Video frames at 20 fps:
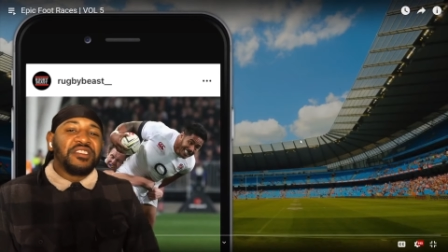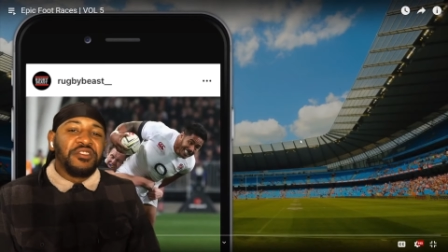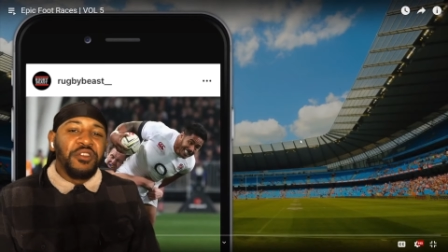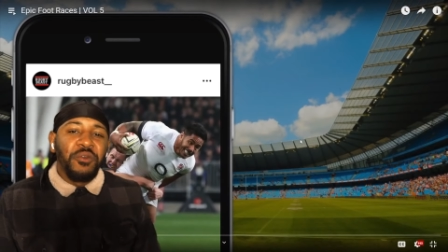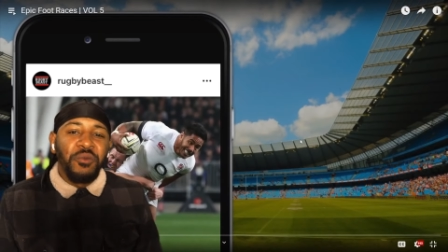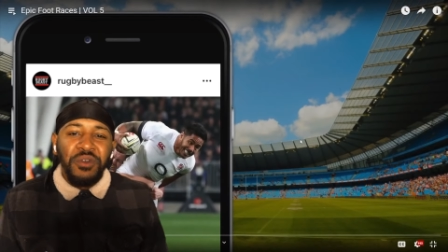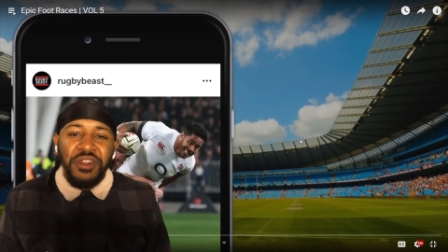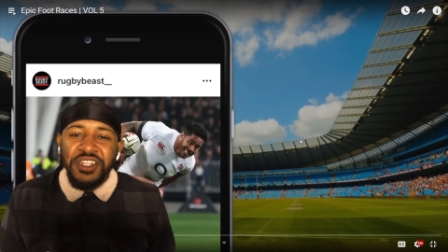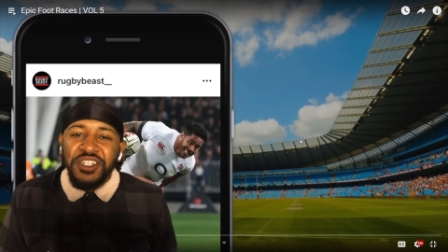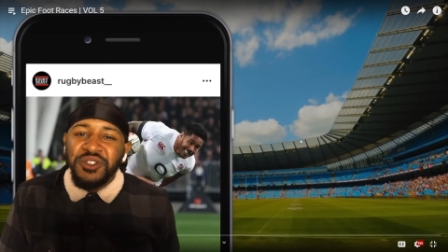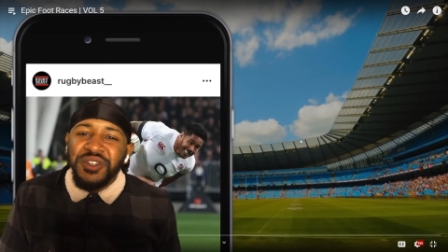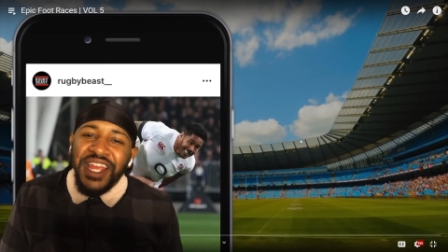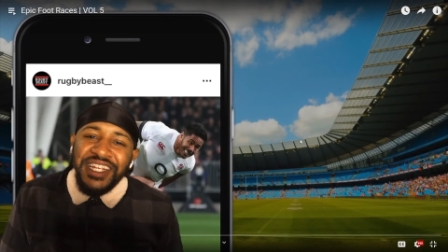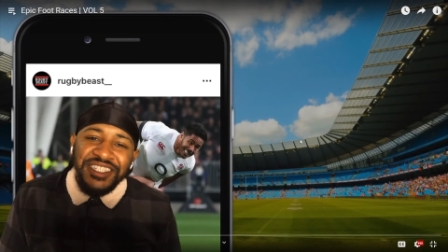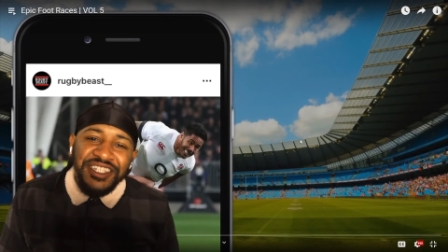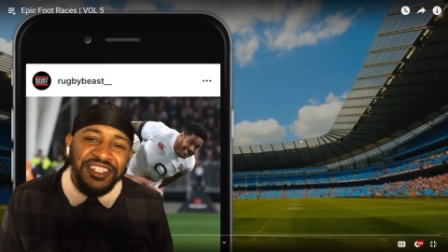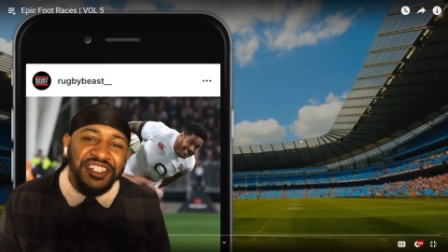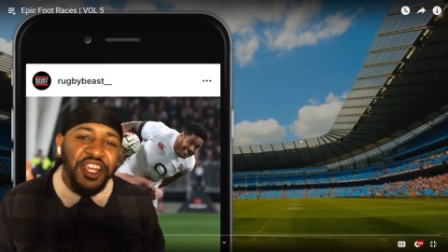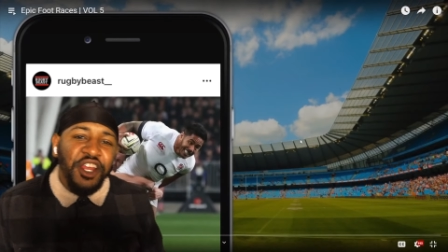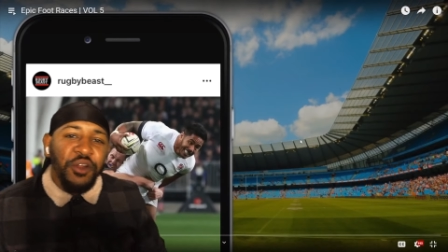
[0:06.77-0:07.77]
to the Real
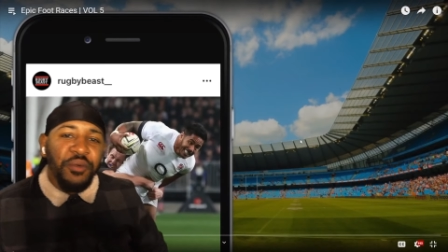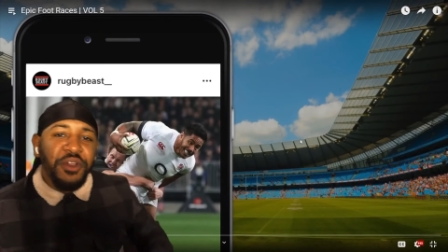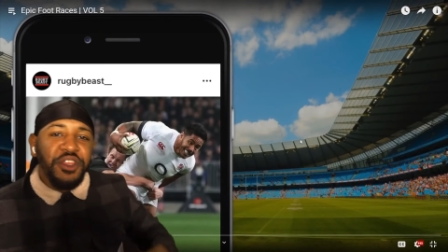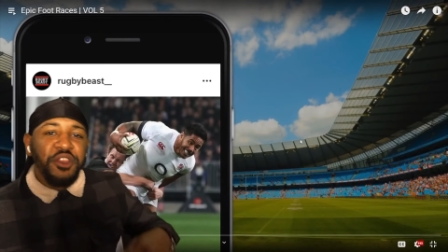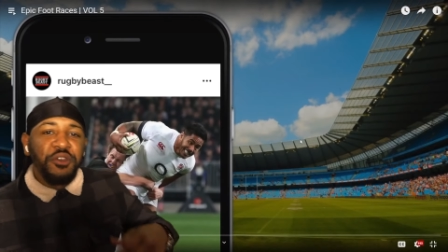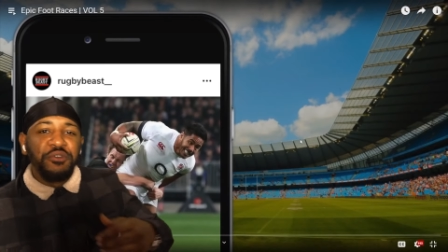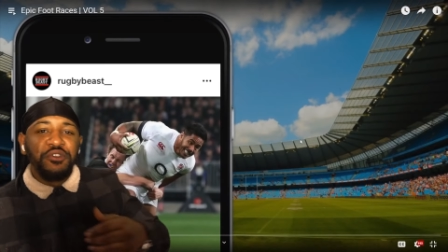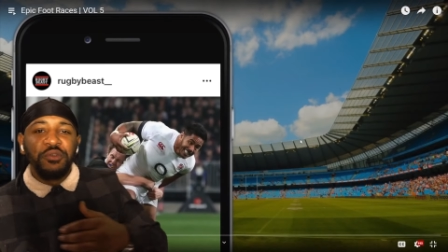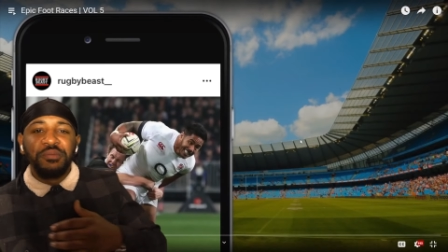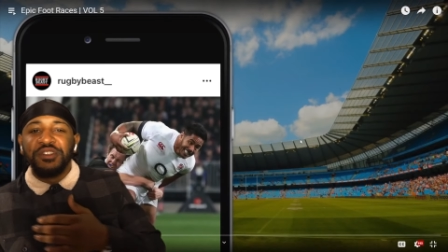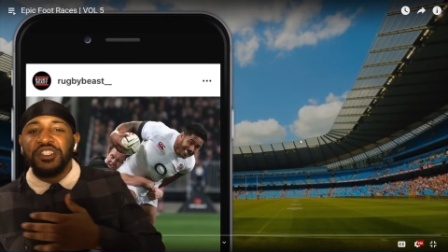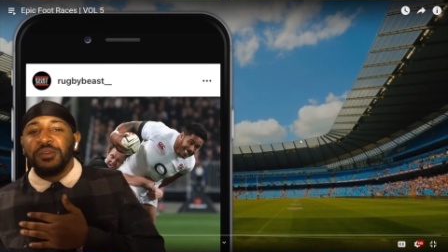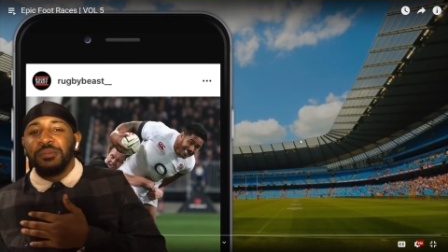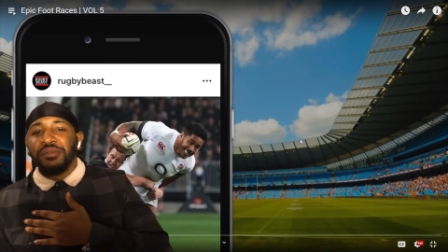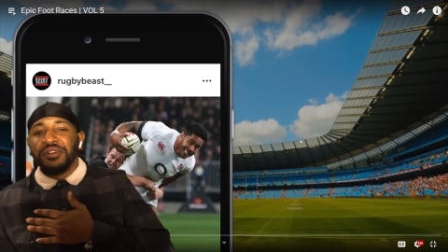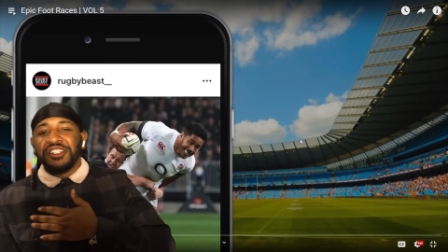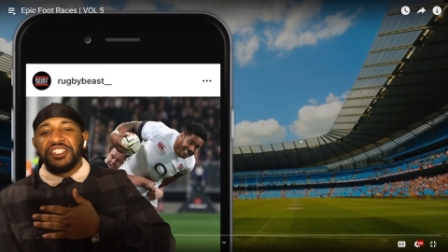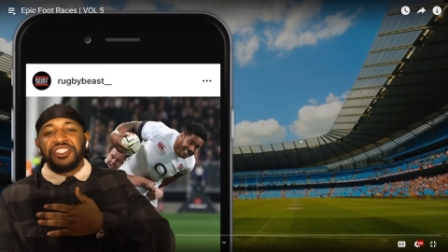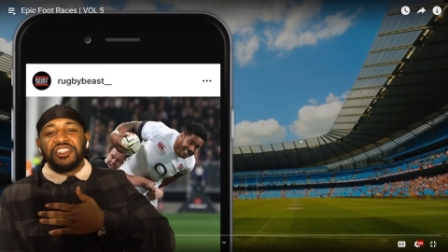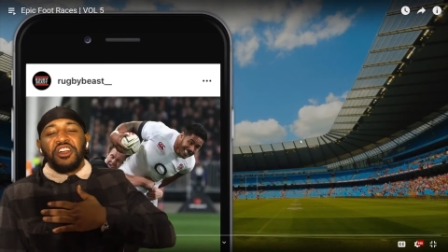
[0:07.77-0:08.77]
Attraction channel on YouTube. It's your
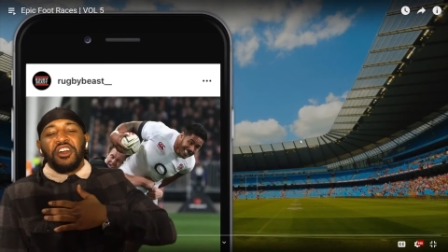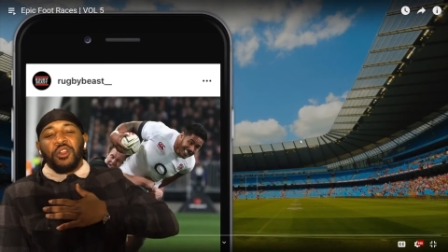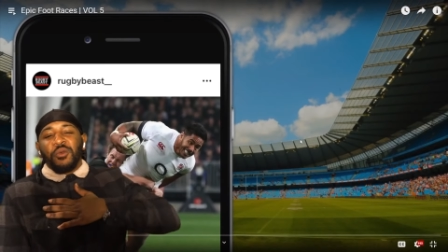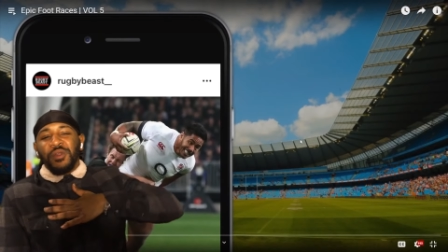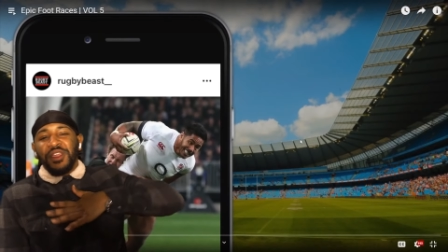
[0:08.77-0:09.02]
boy Sean.